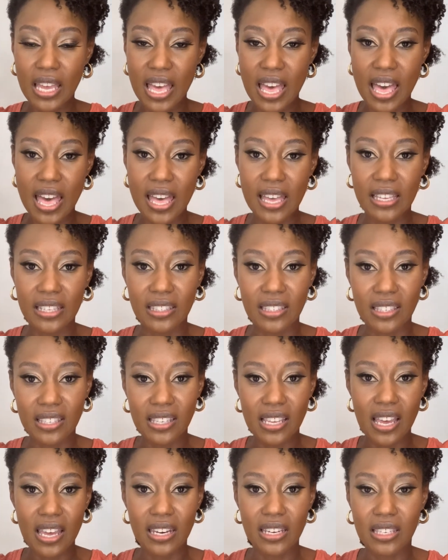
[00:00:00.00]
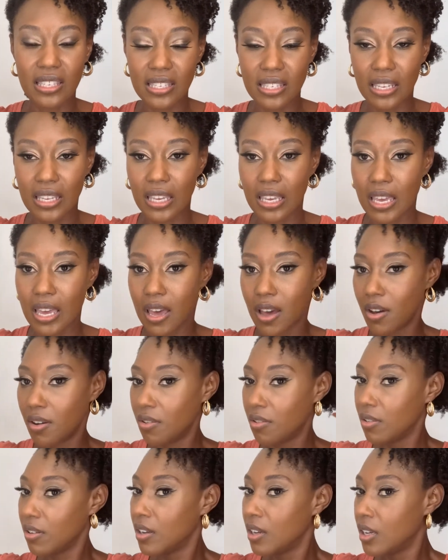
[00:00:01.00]
ends kind of sticking
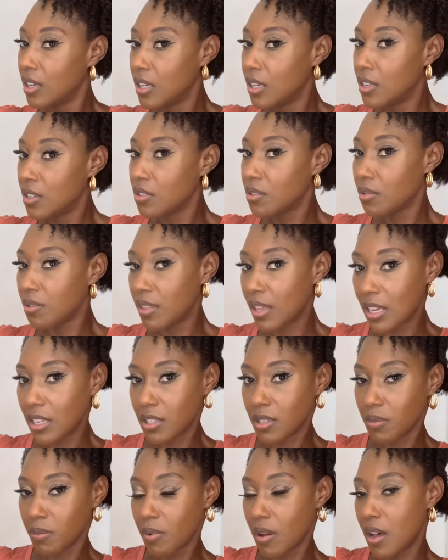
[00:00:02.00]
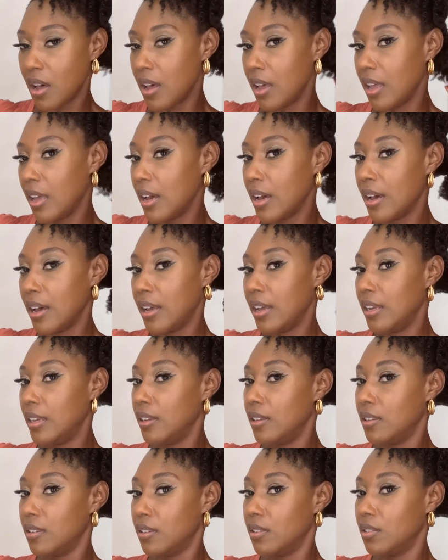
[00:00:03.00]
out. So that's why I
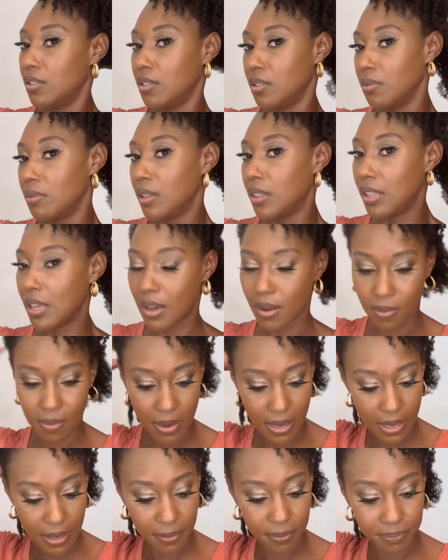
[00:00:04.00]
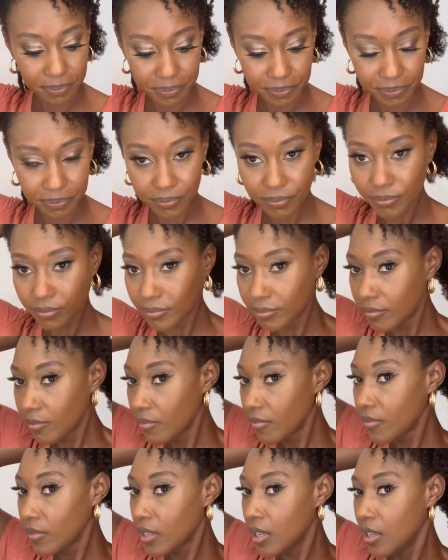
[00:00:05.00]
do it that way.
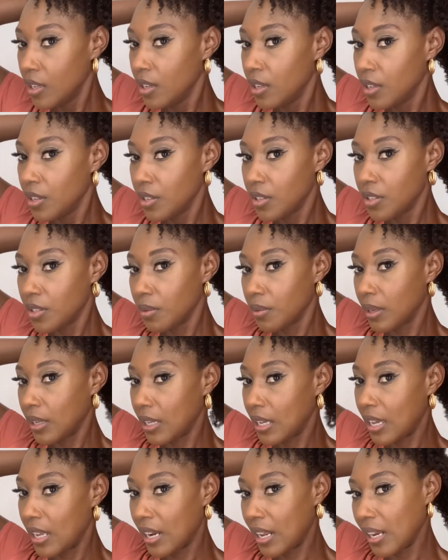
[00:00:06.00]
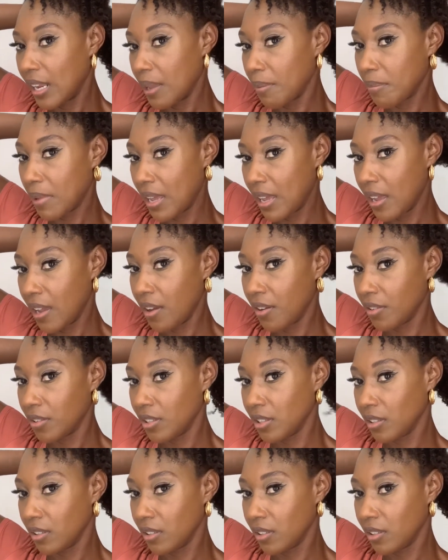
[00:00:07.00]
So again, I like my hair to